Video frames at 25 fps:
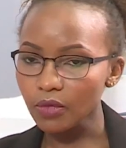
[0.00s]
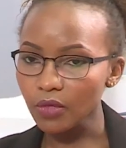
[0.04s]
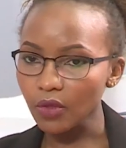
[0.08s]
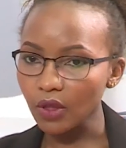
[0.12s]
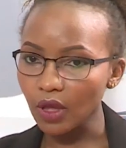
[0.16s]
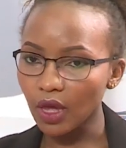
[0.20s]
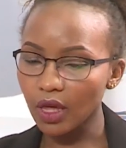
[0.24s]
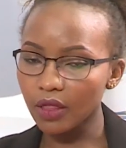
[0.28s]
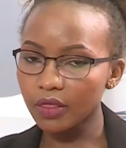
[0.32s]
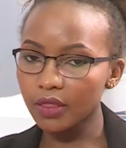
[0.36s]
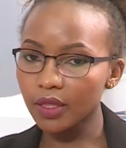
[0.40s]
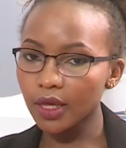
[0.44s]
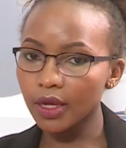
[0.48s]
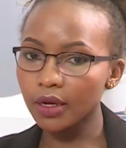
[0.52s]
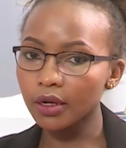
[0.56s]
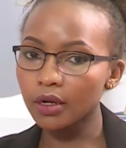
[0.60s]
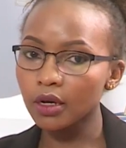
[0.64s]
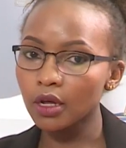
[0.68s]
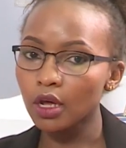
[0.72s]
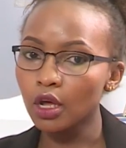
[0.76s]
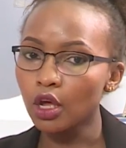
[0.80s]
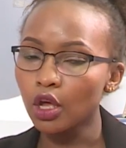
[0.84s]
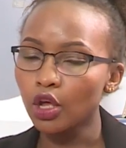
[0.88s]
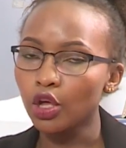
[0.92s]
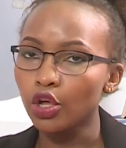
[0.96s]
and then
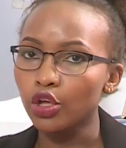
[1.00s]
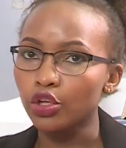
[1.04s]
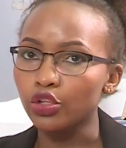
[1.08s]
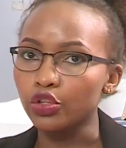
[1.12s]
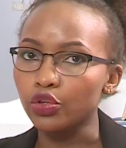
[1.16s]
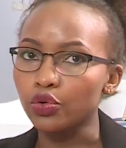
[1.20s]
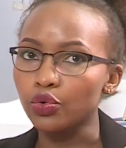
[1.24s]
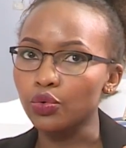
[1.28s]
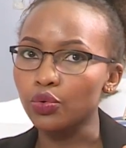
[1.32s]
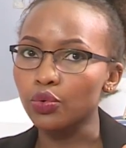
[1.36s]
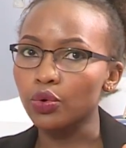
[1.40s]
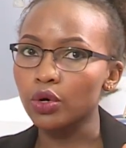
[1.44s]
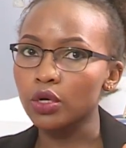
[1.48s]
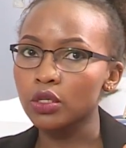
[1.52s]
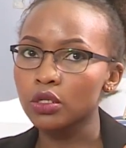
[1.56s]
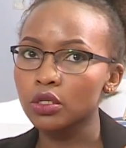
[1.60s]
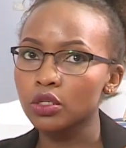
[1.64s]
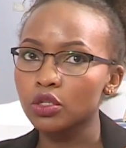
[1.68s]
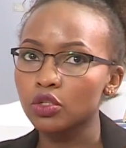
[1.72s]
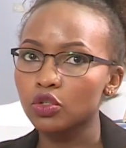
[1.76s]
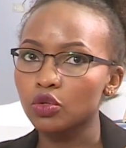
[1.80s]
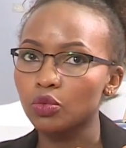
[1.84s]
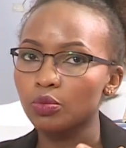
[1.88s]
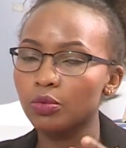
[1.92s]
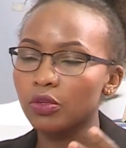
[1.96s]
you want
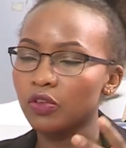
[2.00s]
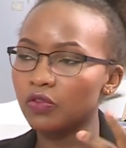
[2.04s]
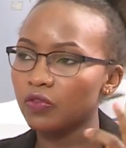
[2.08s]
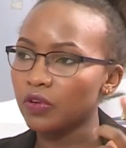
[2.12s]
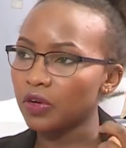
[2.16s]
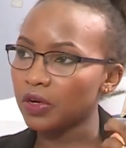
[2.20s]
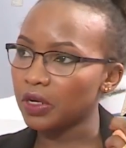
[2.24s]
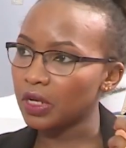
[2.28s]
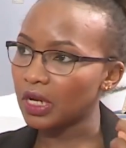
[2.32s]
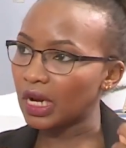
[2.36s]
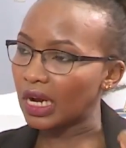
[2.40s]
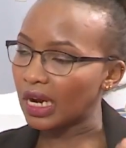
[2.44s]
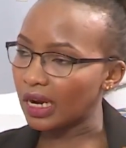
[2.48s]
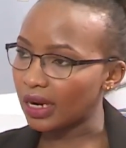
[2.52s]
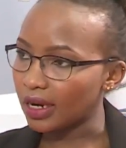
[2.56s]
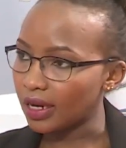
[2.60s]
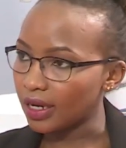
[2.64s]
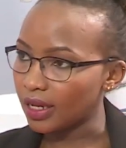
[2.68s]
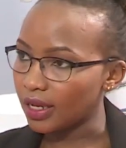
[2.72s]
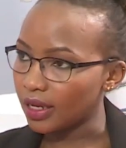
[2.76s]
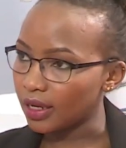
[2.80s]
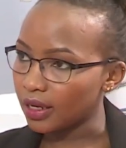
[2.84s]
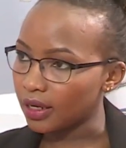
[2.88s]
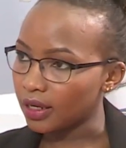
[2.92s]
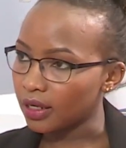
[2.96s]
to be very
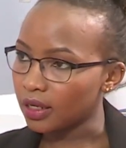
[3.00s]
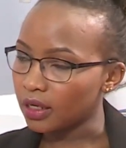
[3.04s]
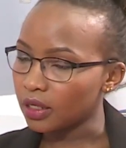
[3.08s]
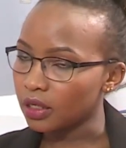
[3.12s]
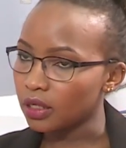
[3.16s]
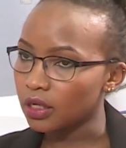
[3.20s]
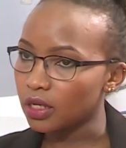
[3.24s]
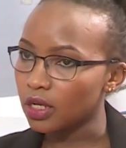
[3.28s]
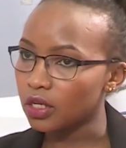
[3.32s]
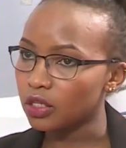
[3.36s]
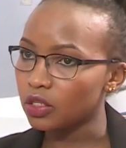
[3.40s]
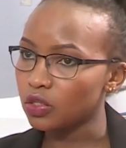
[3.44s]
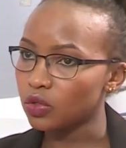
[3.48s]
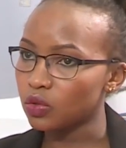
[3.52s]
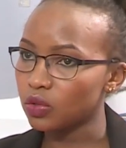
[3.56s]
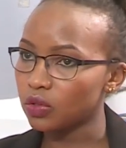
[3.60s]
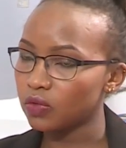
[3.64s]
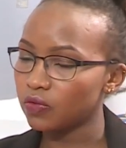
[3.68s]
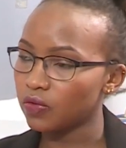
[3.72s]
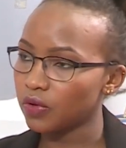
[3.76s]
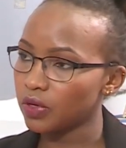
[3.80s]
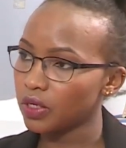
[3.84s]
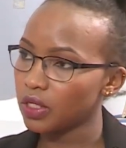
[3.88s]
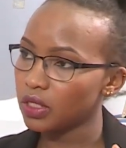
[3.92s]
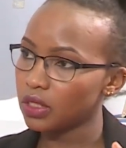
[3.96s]
clear and use
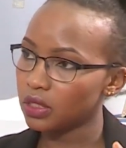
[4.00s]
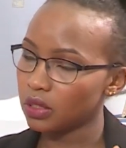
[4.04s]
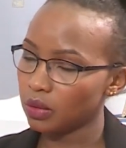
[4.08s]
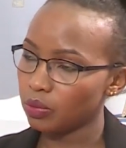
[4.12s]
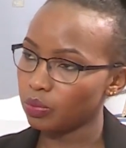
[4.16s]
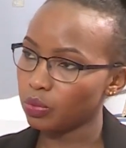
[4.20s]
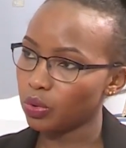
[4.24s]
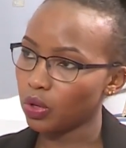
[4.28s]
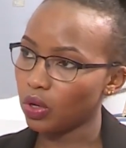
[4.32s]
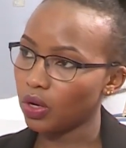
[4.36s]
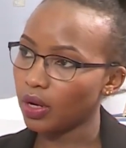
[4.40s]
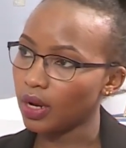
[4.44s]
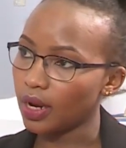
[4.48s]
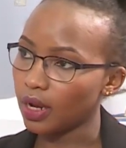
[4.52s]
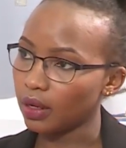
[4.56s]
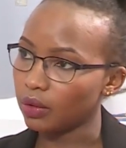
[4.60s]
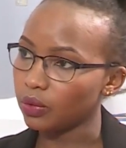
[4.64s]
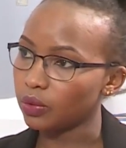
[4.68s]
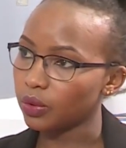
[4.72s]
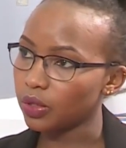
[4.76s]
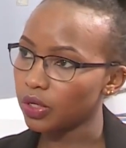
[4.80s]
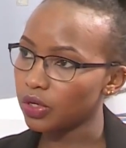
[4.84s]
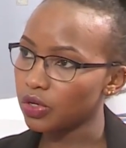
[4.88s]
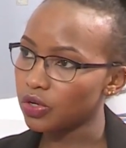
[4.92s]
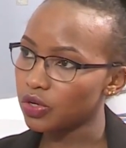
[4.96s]
very simple
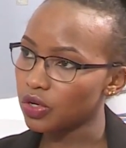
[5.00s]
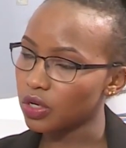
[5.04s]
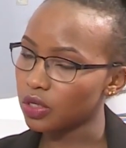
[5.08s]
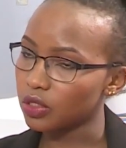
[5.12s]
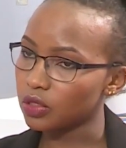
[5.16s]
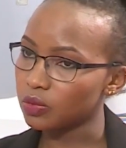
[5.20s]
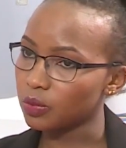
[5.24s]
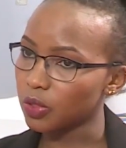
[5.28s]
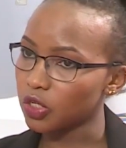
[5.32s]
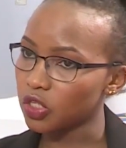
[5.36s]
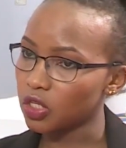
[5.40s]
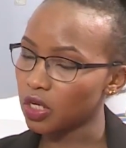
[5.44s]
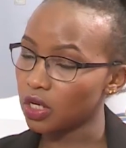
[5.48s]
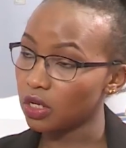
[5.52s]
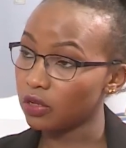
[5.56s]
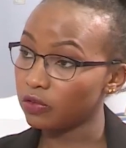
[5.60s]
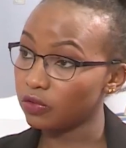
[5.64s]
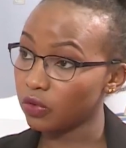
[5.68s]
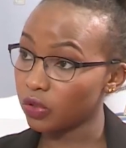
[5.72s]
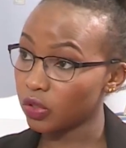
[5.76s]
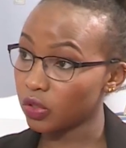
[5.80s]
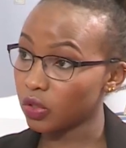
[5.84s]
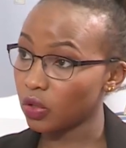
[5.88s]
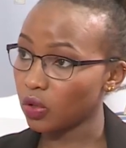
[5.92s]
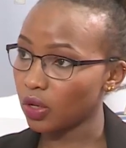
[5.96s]
language especially for
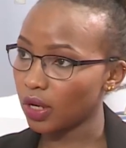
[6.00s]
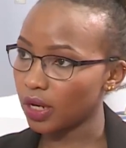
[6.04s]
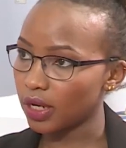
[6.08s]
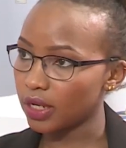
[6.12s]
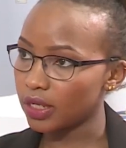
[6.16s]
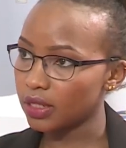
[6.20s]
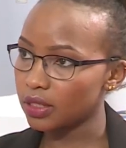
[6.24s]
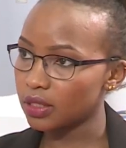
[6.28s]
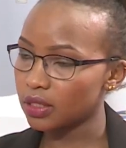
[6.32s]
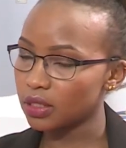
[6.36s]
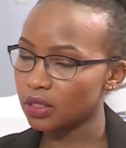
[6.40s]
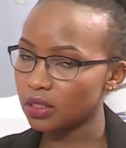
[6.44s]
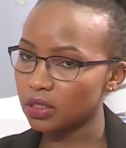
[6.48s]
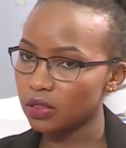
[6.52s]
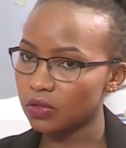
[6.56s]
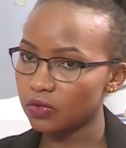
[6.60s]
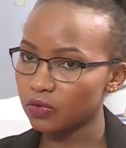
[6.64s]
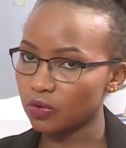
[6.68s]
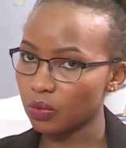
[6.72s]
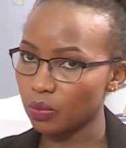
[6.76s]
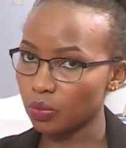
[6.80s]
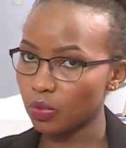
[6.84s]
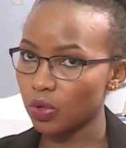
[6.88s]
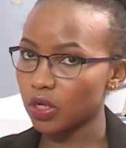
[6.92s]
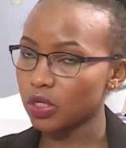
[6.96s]
toddlers is from
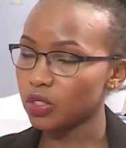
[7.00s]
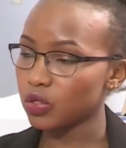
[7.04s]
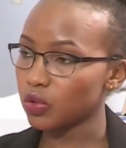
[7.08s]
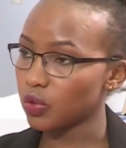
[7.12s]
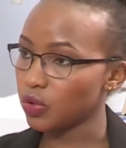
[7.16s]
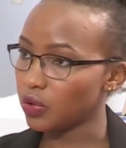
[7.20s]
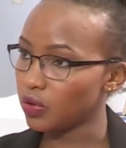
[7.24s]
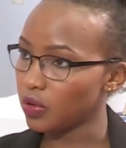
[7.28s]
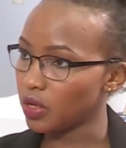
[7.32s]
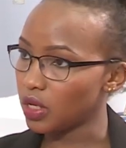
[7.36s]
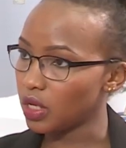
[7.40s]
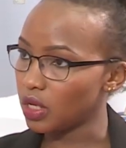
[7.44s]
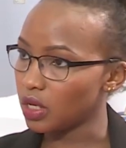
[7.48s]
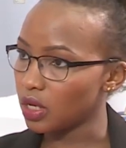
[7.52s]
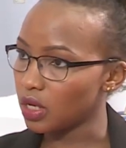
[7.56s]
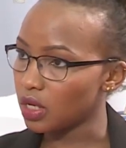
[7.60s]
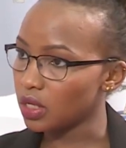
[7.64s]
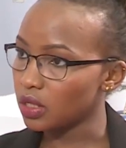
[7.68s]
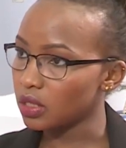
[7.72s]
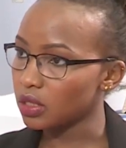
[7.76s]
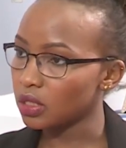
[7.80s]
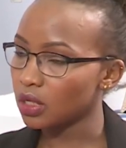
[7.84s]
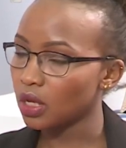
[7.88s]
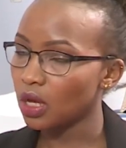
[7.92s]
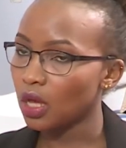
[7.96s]
1 to 3
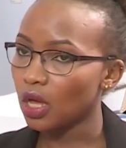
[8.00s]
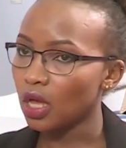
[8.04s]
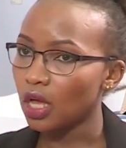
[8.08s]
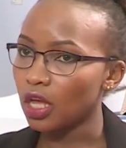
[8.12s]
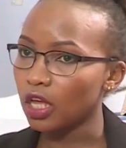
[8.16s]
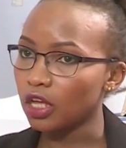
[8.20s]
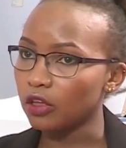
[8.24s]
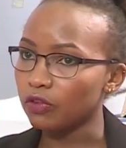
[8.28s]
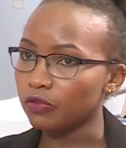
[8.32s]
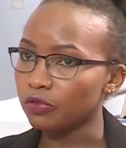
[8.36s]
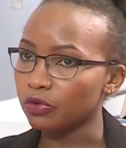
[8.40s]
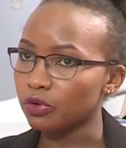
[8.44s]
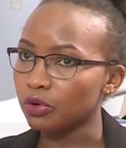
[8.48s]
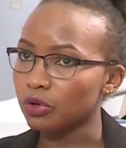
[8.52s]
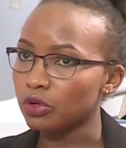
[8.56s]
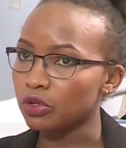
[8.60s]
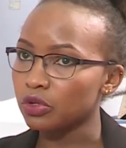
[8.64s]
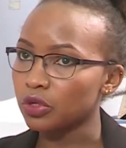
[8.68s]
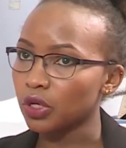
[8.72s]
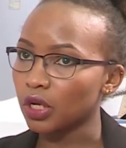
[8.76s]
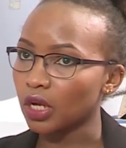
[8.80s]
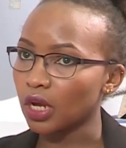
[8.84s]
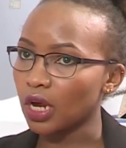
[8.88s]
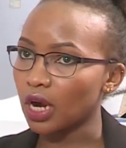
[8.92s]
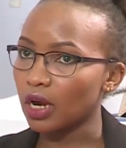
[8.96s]
years if you want to
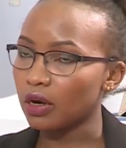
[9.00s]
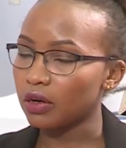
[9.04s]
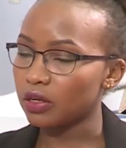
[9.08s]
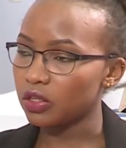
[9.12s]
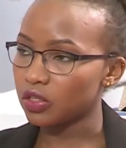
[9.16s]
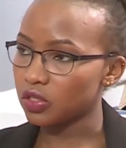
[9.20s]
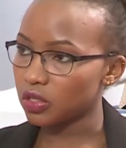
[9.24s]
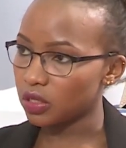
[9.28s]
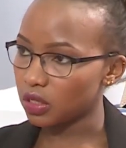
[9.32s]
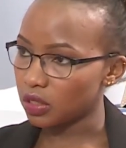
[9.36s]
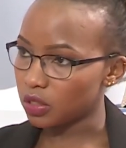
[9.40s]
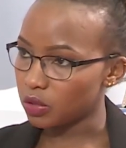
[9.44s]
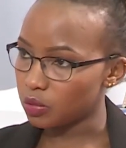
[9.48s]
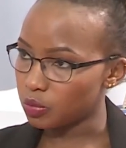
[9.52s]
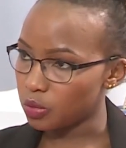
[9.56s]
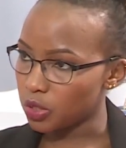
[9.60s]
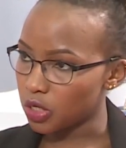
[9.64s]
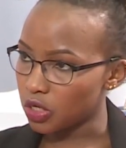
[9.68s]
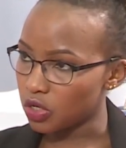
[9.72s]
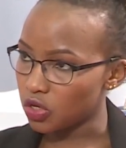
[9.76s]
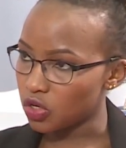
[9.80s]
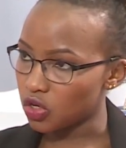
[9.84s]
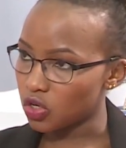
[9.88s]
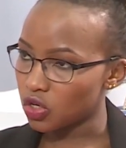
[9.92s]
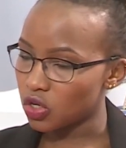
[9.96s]
encourage their
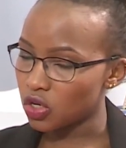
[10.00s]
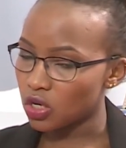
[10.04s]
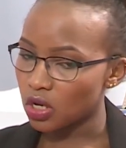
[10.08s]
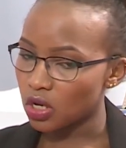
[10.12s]
speech